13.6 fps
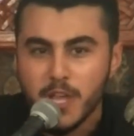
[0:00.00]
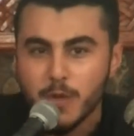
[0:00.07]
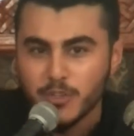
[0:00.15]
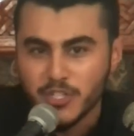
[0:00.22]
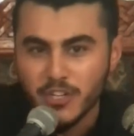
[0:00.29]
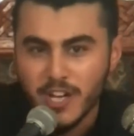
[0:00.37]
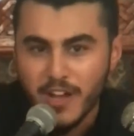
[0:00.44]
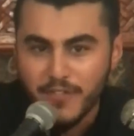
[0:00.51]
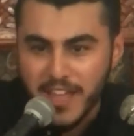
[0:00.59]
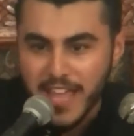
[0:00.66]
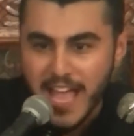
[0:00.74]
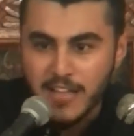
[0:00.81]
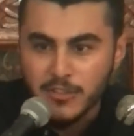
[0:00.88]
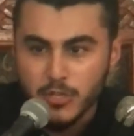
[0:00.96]
He would turn off the
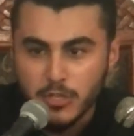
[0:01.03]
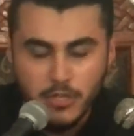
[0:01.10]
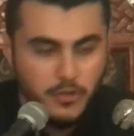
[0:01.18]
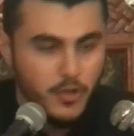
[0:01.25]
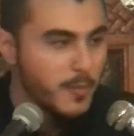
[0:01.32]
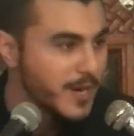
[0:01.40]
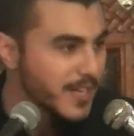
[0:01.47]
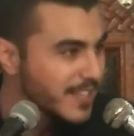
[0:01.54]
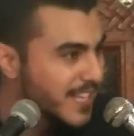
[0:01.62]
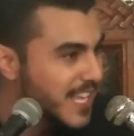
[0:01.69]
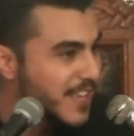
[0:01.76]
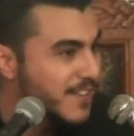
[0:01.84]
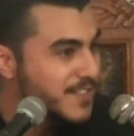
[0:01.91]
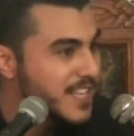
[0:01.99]
candle, nobody
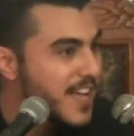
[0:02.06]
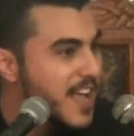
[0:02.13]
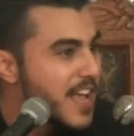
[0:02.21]
leaves.